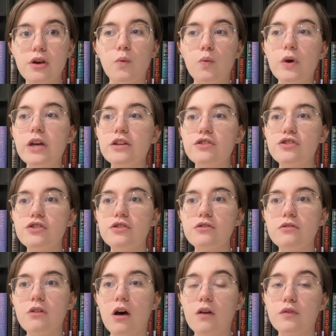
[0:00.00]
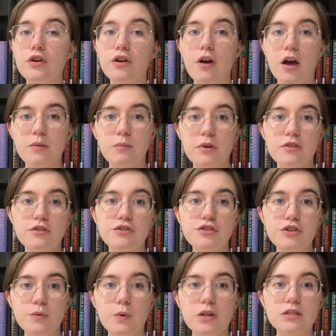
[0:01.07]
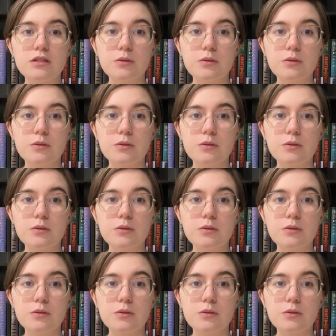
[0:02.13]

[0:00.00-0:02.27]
which of her godmothers she wants